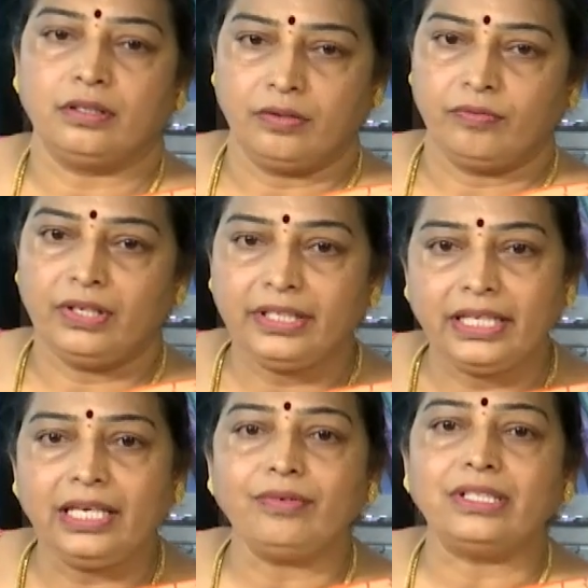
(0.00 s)
will
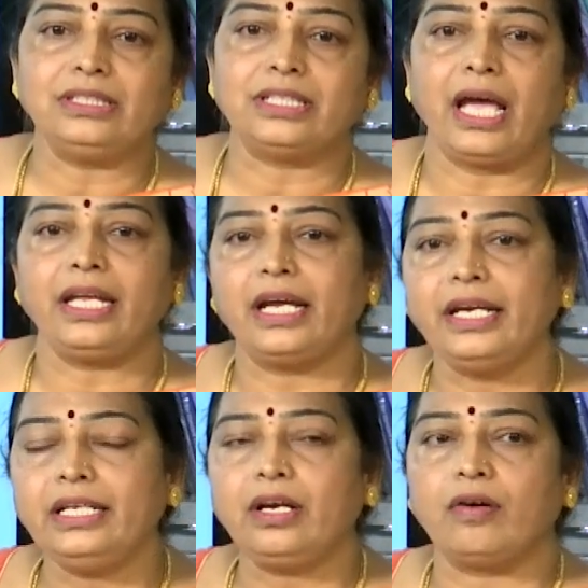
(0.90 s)
give us an
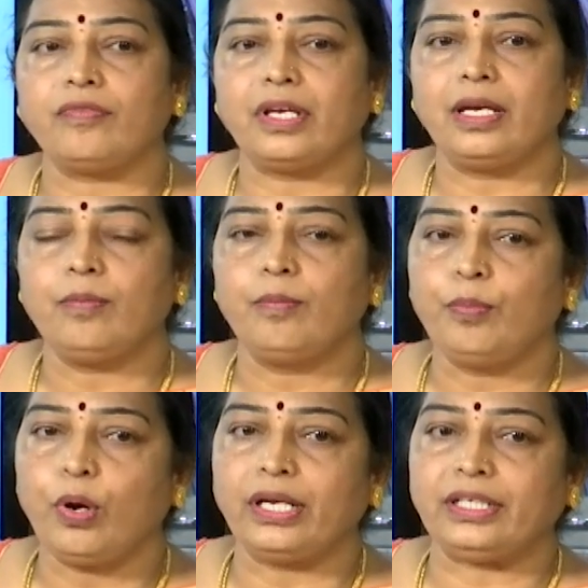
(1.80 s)
idea of a
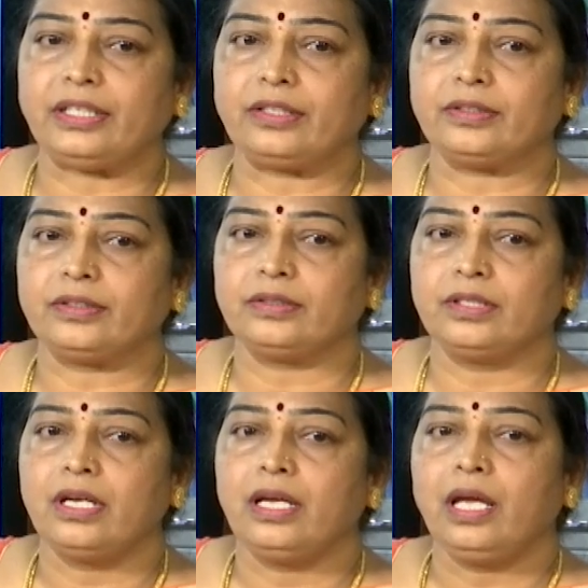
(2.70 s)
point.
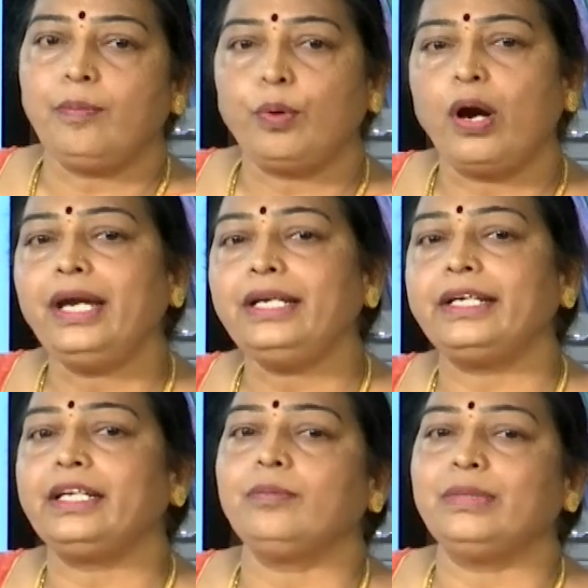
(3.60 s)
A point
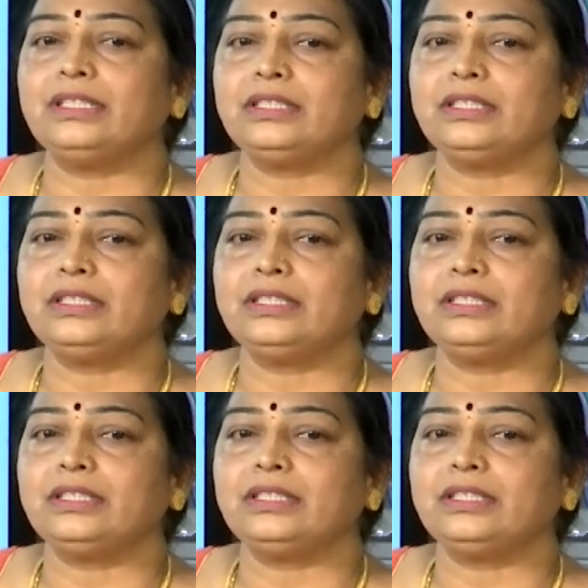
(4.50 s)
determines